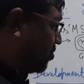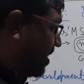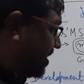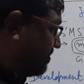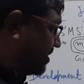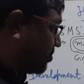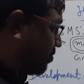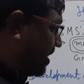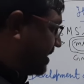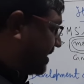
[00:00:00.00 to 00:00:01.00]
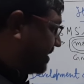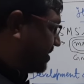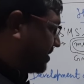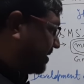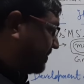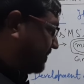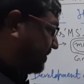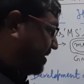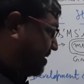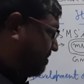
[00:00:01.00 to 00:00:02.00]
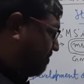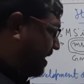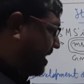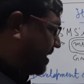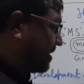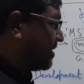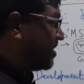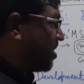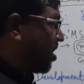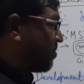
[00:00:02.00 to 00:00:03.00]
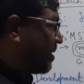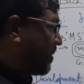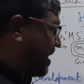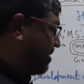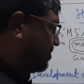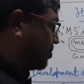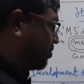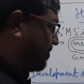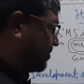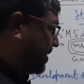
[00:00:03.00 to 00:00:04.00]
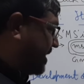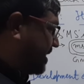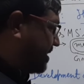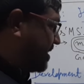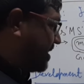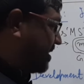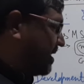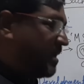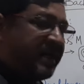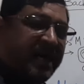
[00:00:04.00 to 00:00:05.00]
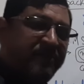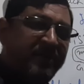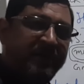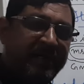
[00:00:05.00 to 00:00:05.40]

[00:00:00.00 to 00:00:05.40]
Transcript: are emasculating this Bahar, the normal Bahar which you have taken here, having